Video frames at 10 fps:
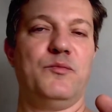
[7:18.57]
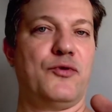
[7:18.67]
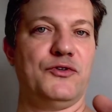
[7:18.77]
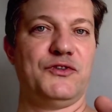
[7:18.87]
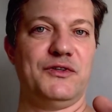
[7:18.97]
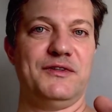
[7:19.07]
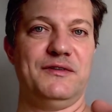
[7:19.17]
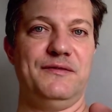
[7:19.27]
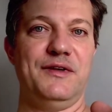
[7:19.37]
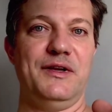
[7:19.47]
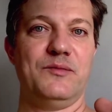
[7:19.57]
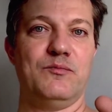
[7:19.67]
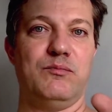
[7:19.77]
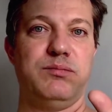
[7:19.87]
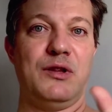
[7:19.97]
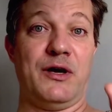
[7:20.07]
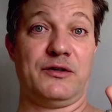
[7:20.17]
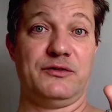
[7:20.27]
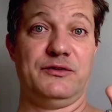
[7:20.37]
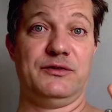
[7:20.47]
person is feeling
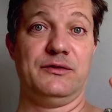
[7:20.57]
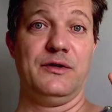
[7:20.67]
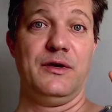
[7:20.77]
blocked,